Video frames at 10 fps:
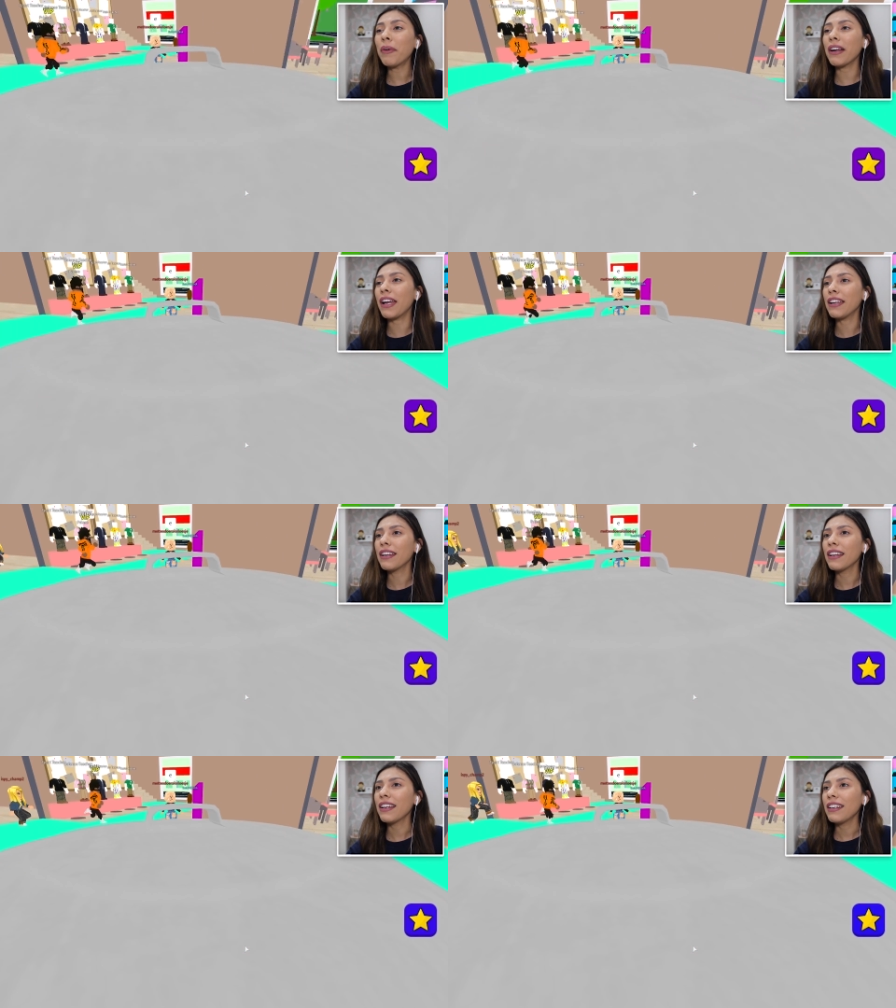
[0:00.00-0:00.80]
Okay,
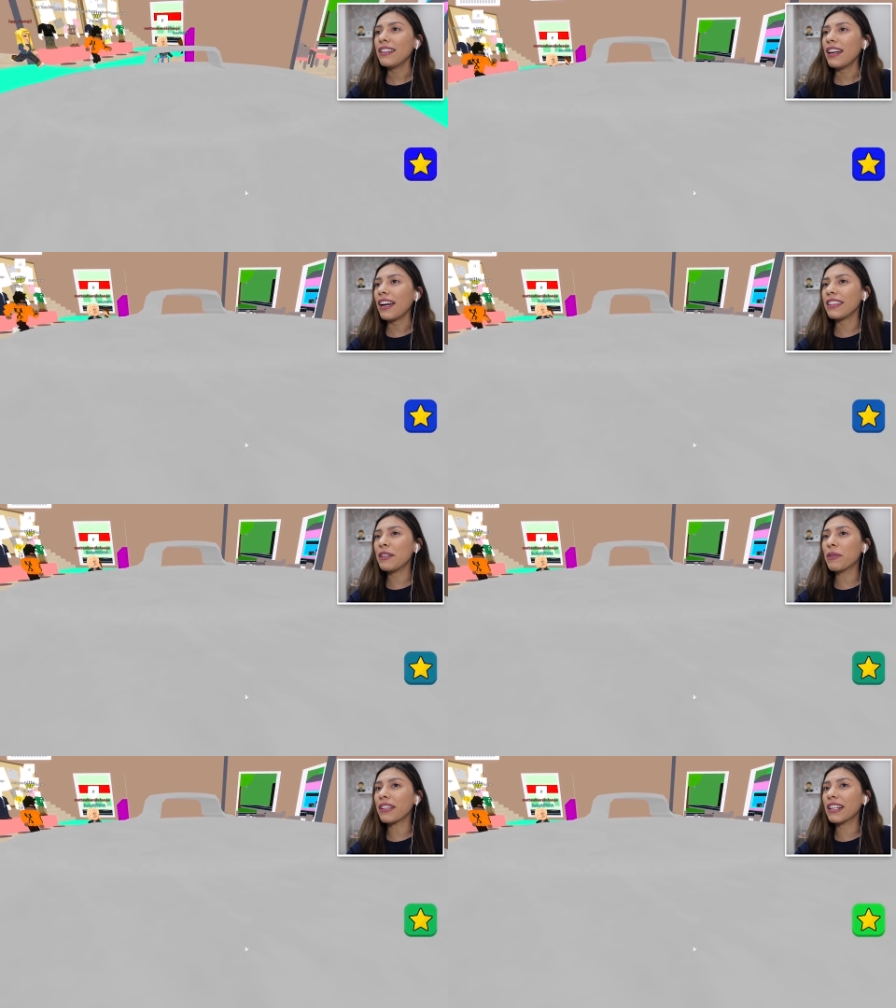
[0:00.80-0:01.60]
I
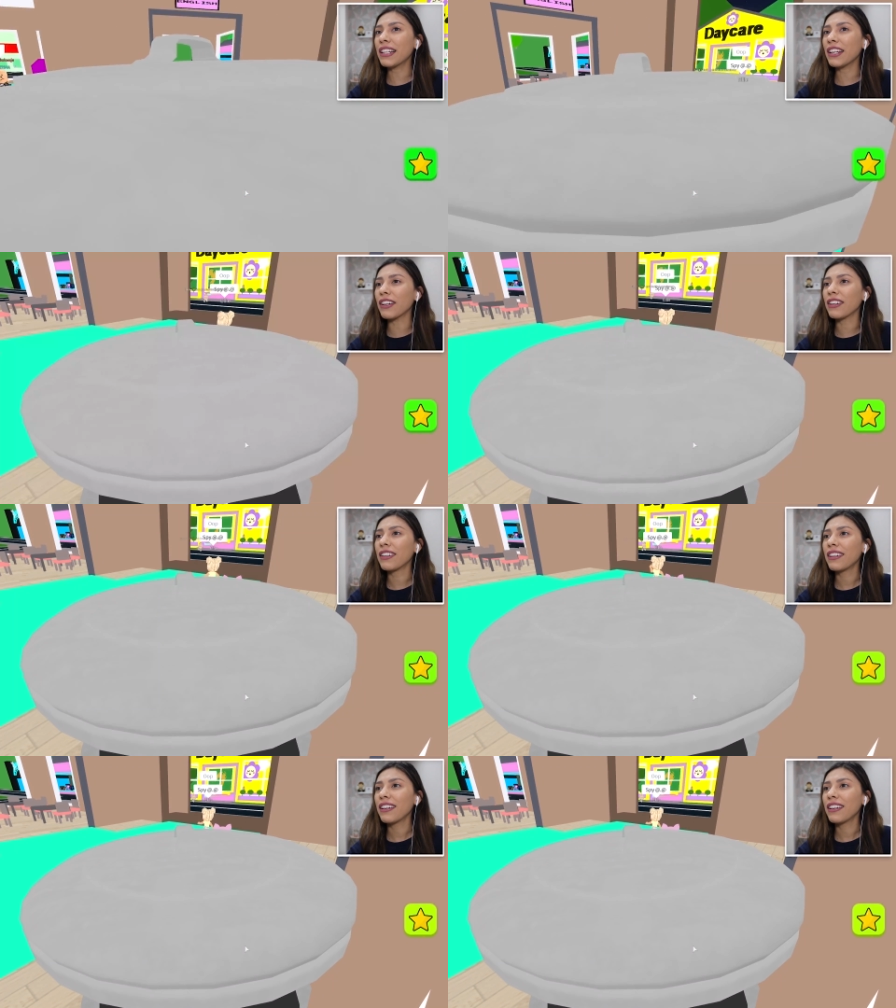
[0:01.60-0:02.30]
think we're in the clear.